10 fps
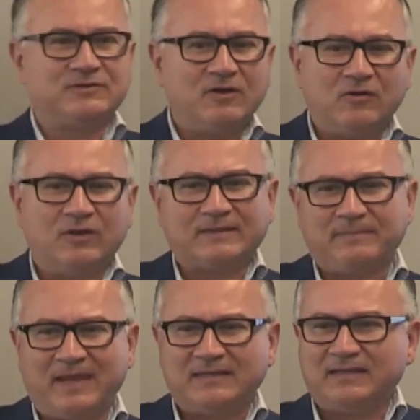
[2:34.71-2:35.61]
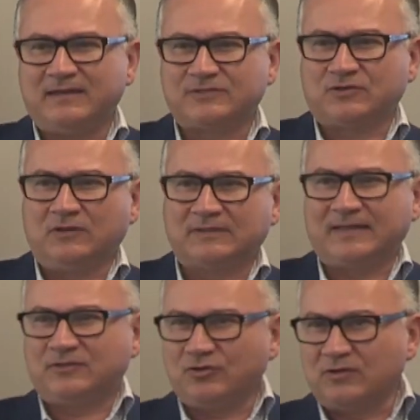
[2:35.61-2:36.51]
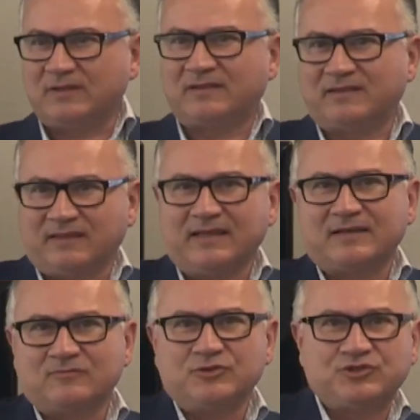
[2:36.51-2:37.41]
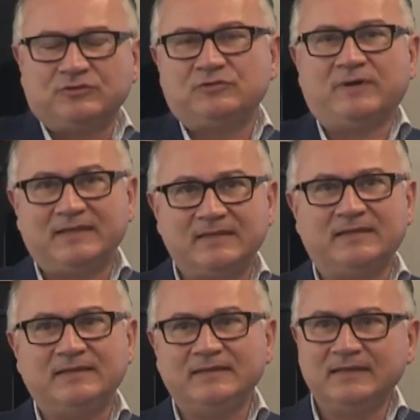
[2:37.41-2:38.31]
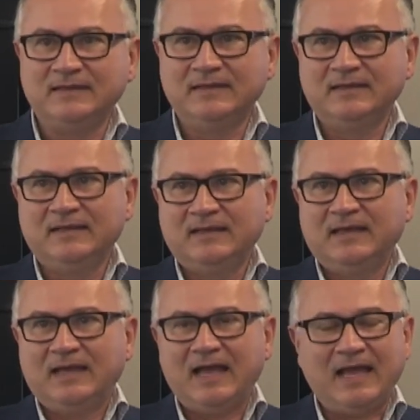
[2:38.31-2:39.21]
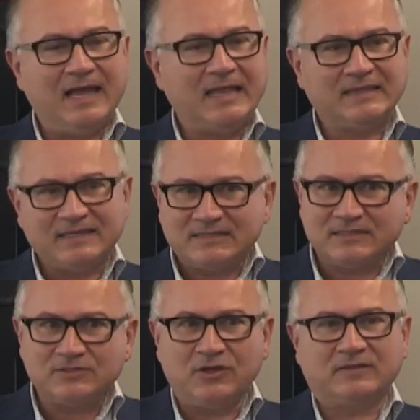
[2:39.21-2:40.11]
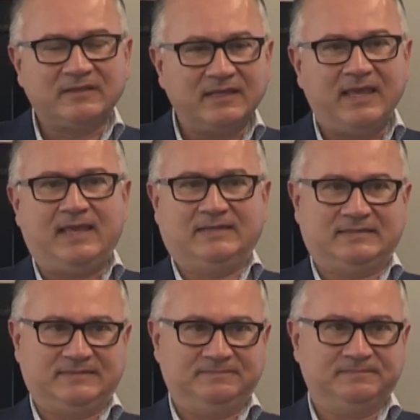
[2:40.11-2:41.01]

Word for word: you know what, I'm 80 years old, I don't think we should do anything. This is not the case.